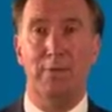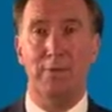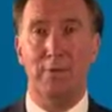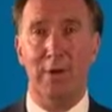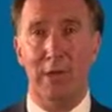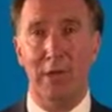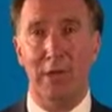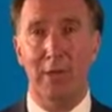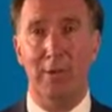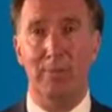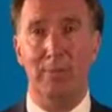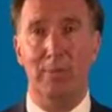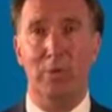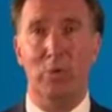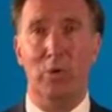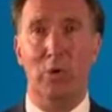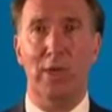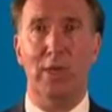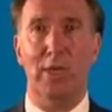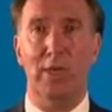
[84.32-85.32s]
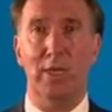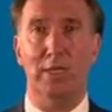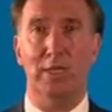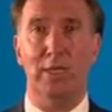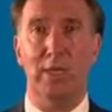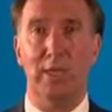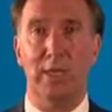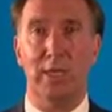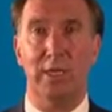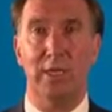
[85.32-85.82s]
Finally,
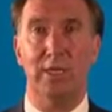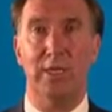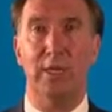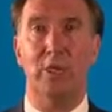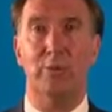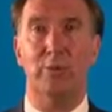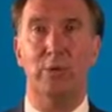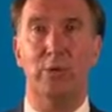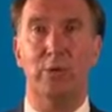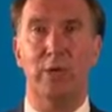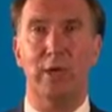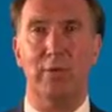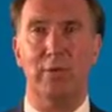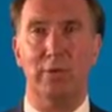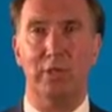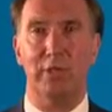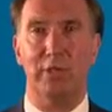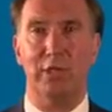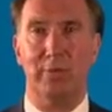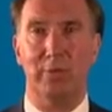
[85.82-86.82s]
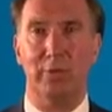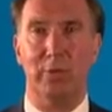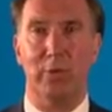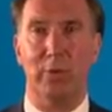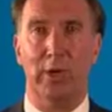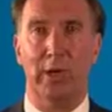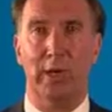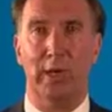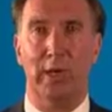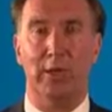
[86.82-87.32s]
Whitegates are here to help you every step of the
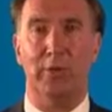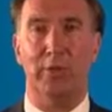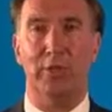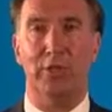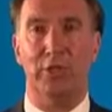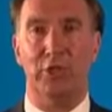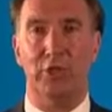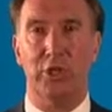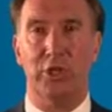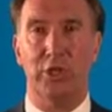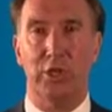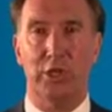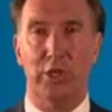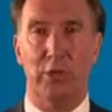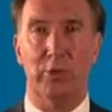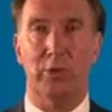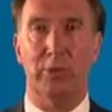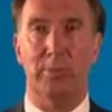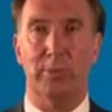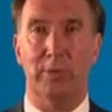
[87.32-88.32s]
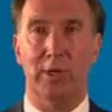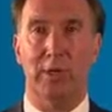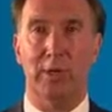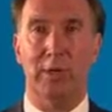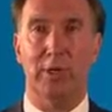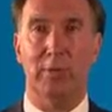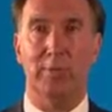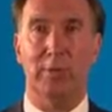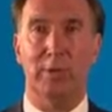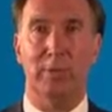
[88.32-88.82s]
way on this journey you are
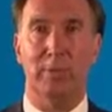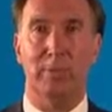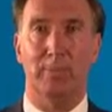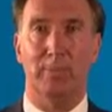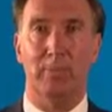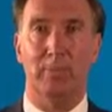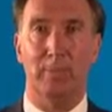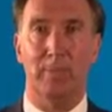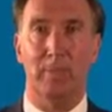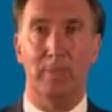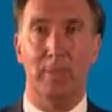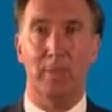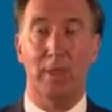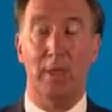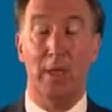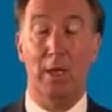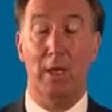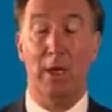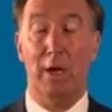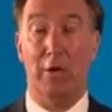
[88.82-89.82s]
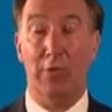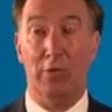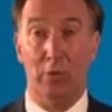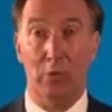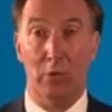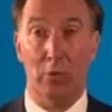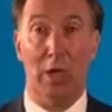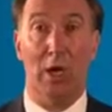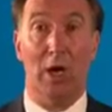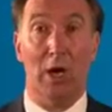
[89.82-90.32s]
embarking upon.
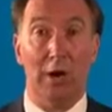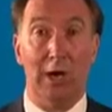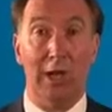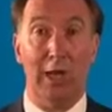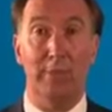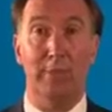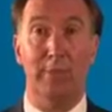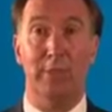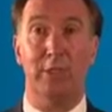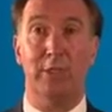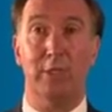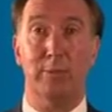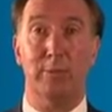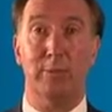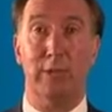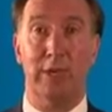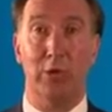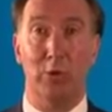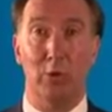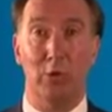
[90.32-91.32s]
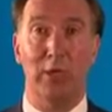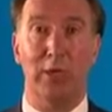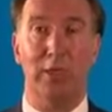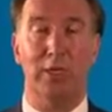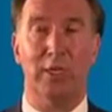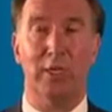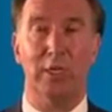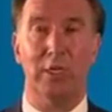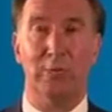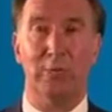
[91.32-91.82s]
After all, our aim is to provide all our
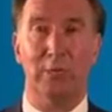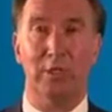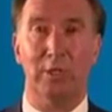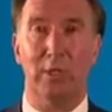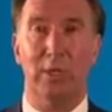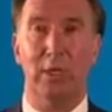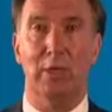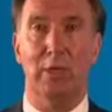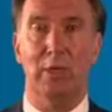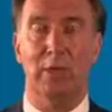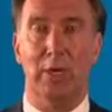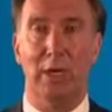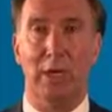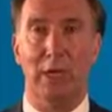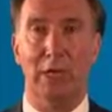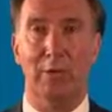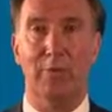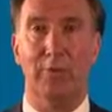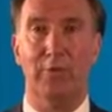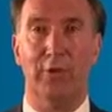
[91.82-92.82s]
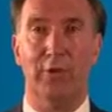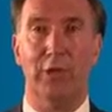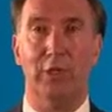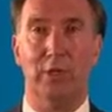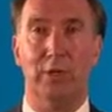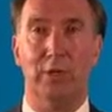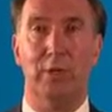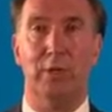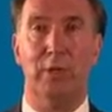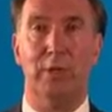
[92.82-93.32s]
customers with a highly
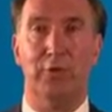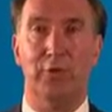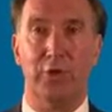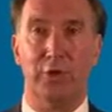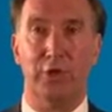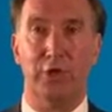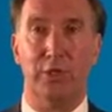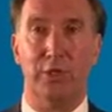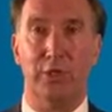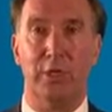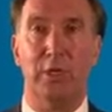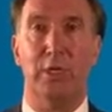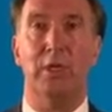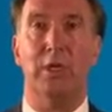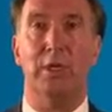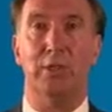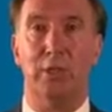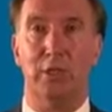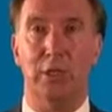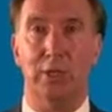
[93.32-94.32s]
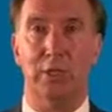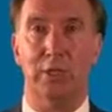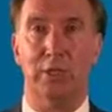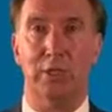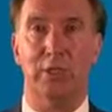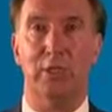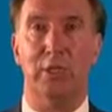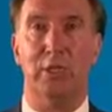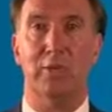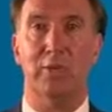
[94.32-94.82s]
professional, efficient, and
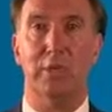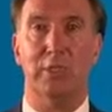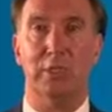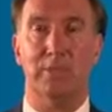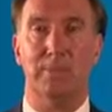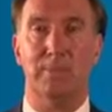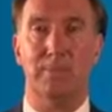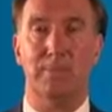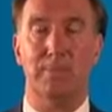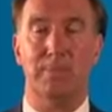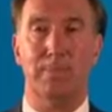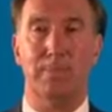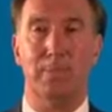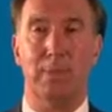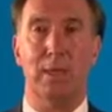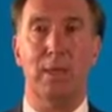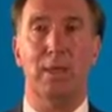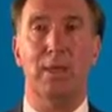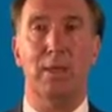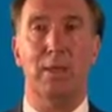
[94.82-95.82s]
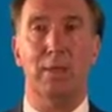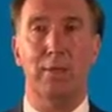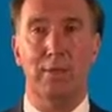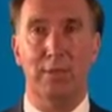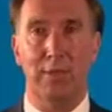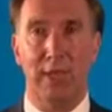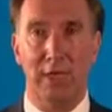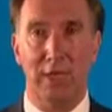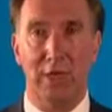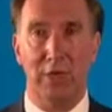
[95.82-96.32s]
courteous service.
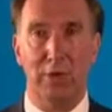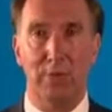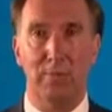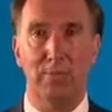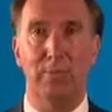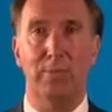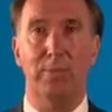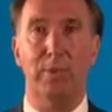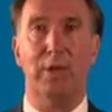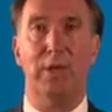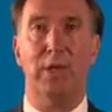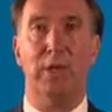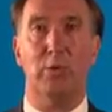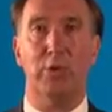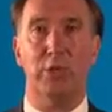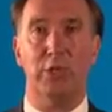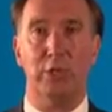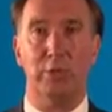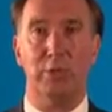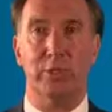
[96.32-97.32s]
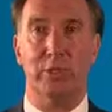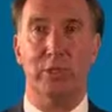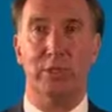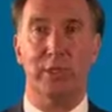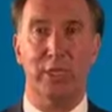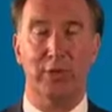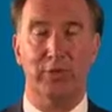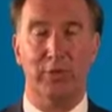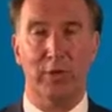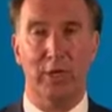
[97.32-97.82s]
Thank you, and I wish you a
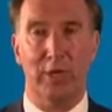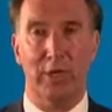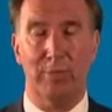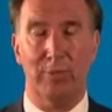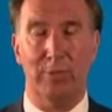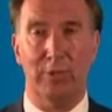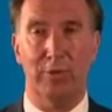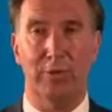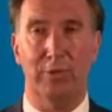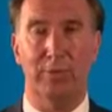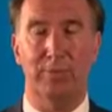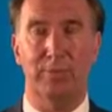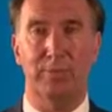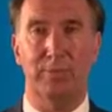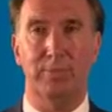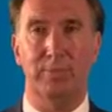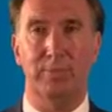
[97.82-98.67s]
successful home move.